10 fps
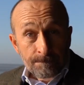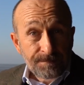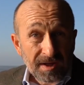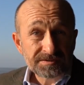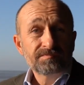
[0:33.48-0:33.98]

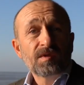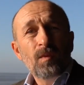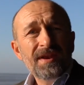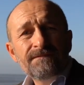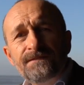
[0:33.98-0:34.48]
But
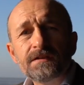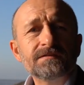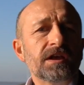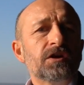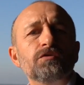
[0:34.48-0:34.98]
when it
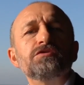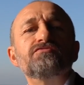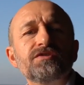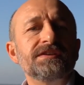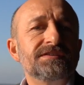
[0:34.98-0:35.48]
feels like all your
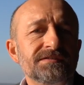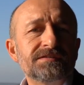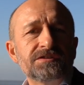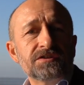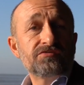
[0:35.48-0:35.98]

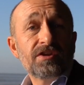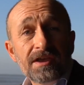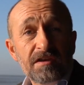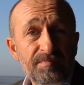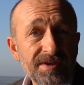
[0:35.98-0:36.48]
reasons to
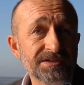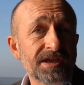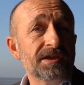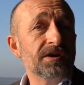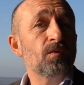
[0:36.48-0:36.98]
create have been taken